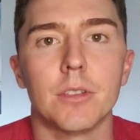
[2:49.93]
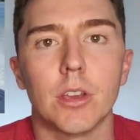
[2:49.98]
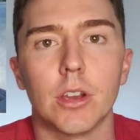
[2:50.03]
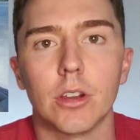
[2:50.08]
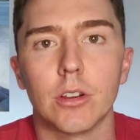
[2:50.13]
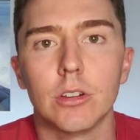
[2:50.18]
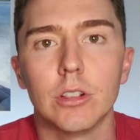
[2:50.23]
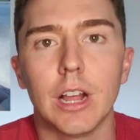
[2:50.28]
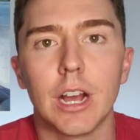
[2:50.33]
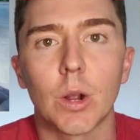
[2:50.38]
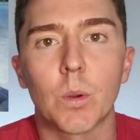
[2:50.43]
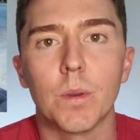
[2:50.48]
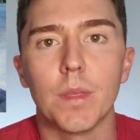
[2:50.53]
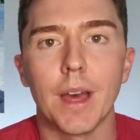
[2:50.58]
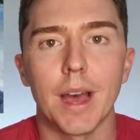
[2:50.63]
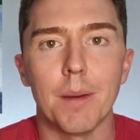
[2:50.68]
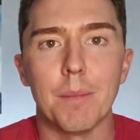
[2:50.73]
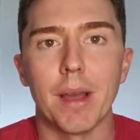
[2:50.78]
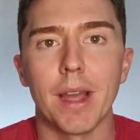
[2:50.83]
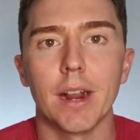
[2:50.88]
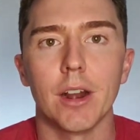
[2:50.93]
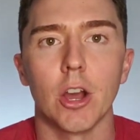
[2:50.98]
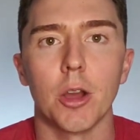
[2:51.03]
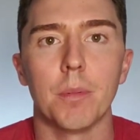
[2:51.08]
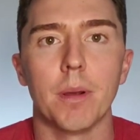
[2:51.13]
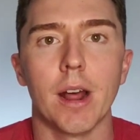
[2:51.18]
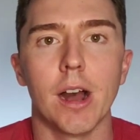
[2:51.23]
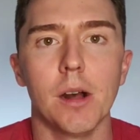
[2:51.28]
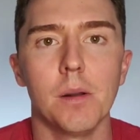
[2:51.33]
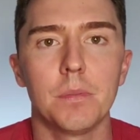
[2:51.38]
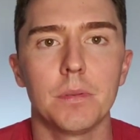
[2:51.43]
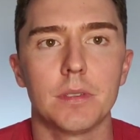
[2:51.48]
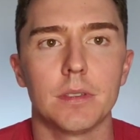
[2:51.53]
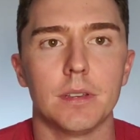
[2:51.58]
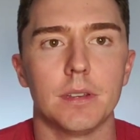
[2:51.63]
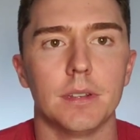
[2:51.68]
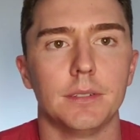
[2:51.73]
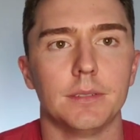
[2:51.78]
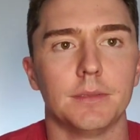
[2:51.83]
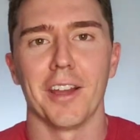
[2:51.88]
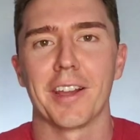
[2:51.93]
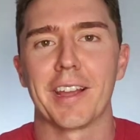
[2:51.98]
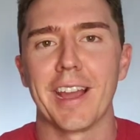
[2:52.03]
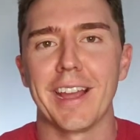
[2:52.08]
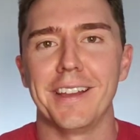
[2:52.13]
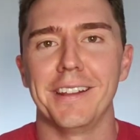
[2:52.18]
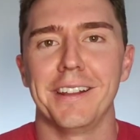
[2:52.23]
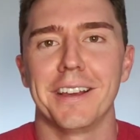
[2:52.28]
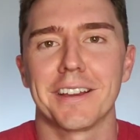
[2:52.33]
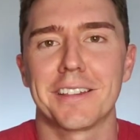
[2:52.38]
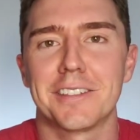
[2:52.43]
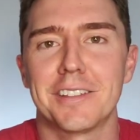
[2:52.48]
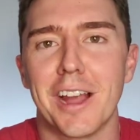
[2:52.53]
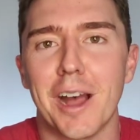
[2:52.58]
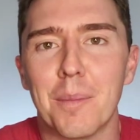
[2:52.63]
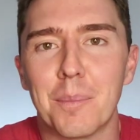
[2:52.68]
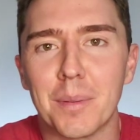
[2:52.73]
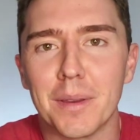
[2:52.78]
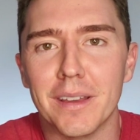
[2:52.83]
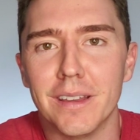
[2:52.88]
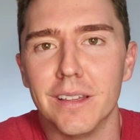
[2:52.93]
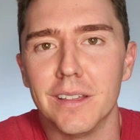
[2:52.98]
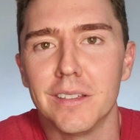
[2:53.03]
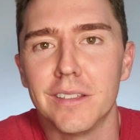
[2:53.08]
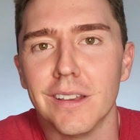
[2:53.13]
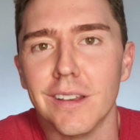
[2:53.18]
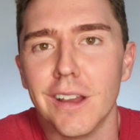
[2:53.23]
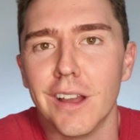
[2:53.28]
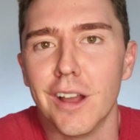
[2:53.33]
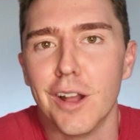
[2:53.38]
So good luck with that, mate. Hope it helps. Okay, next up is